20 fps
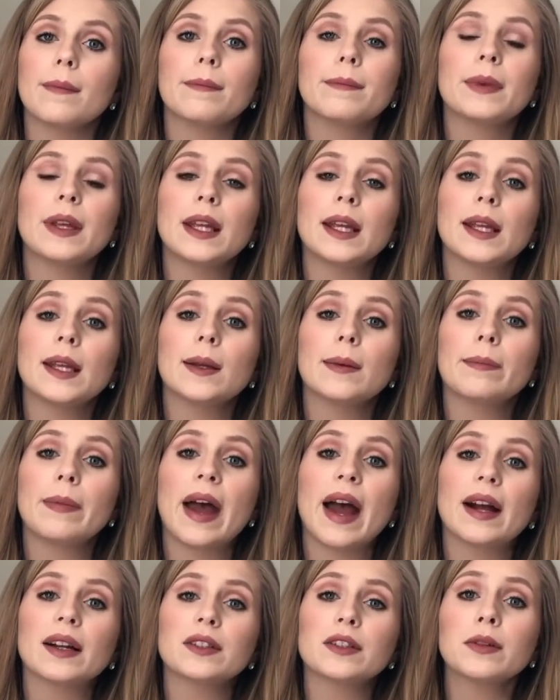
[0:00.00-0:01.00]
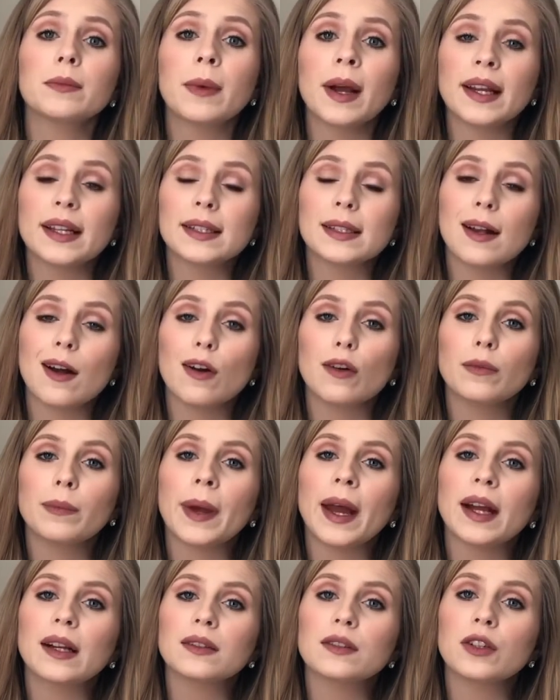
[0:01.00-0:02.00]
be back to myself,
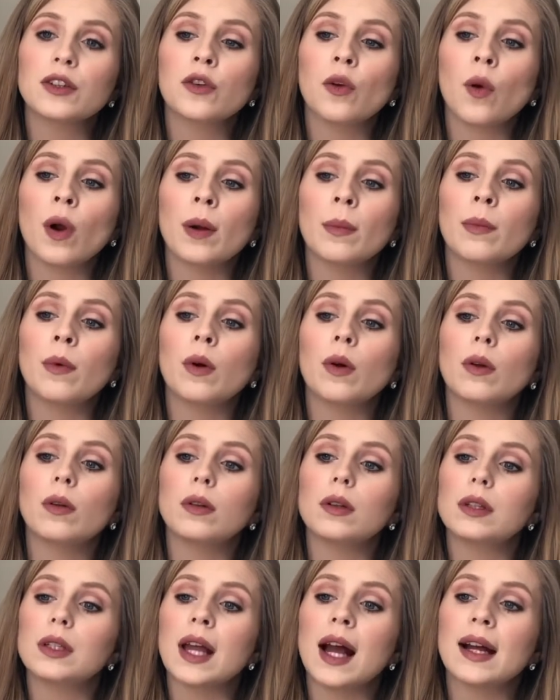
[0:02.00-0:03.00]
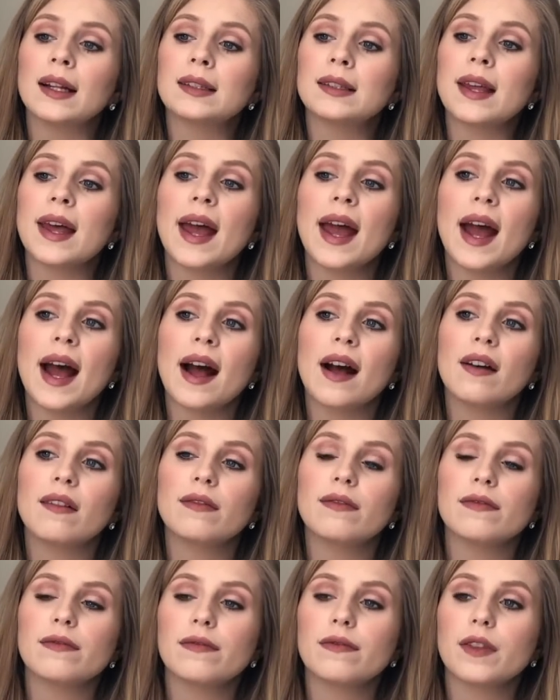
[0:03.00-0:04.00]
back to normal, not to
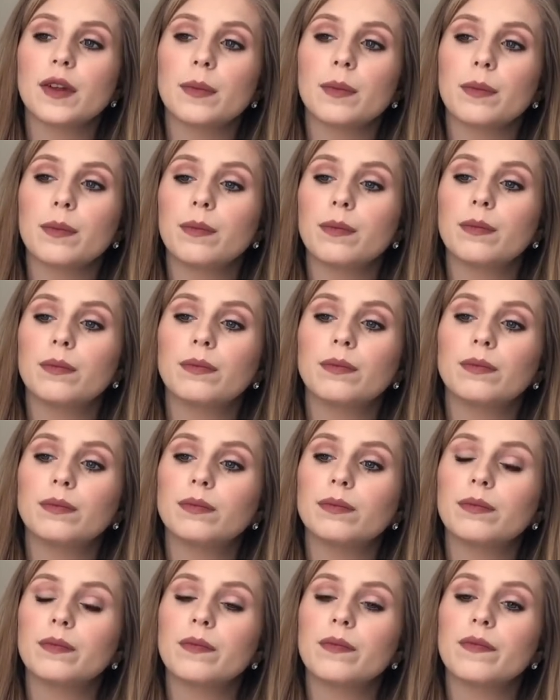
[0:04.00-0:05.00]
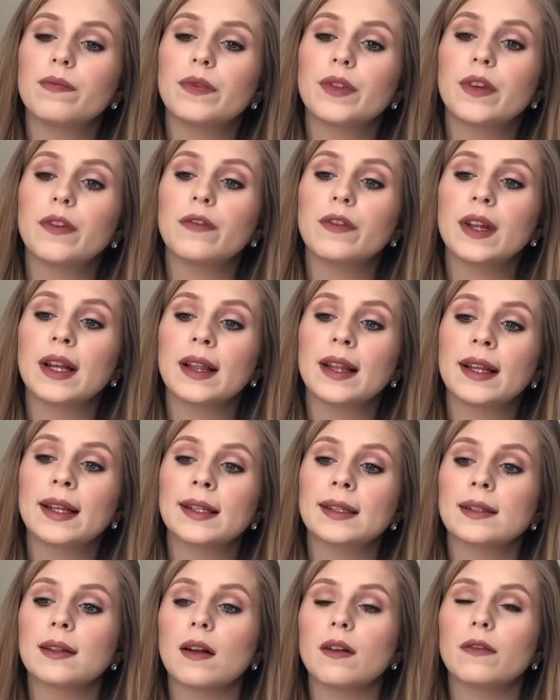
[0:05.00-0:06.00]
have the
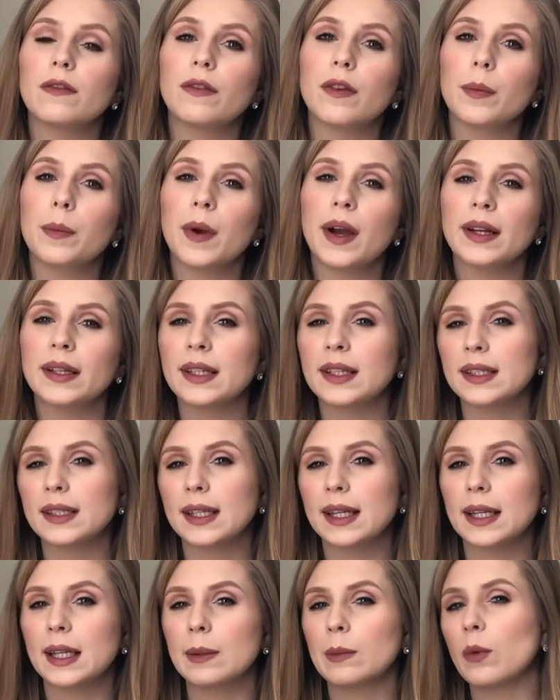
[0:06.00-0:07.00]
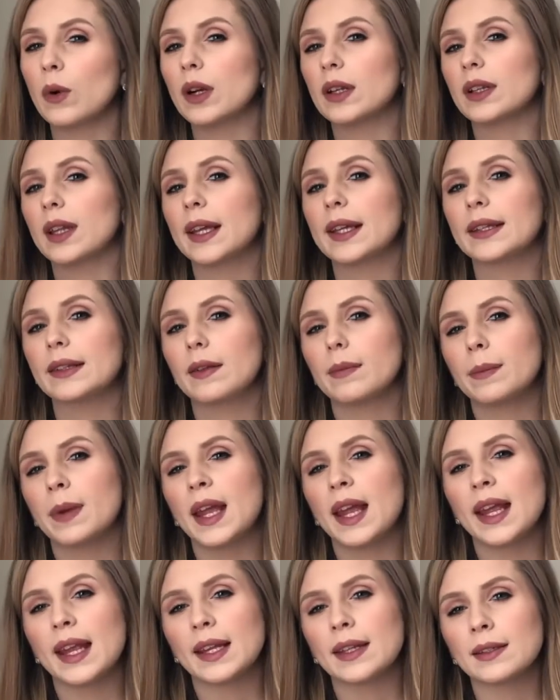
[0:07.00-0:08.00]
feelings of the pregnancy anymore, like the
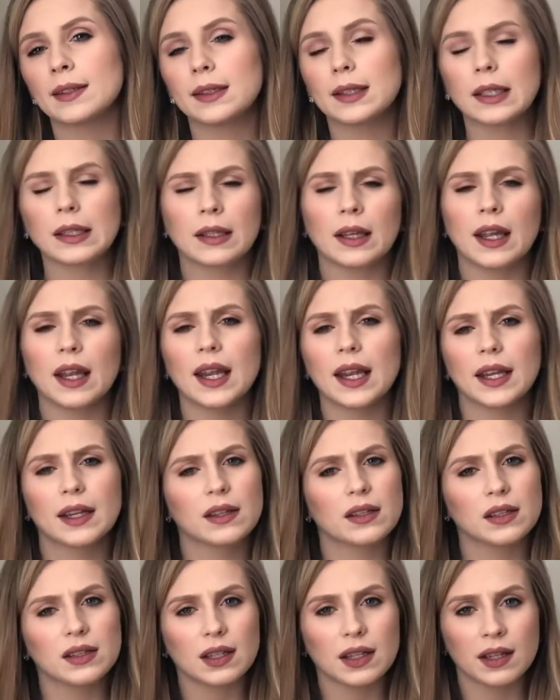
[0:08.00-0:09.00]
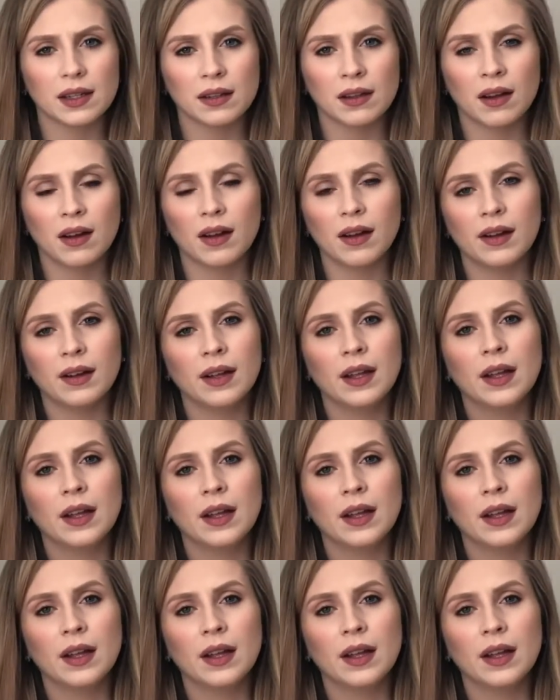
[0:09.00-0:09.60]
pains and the aches and the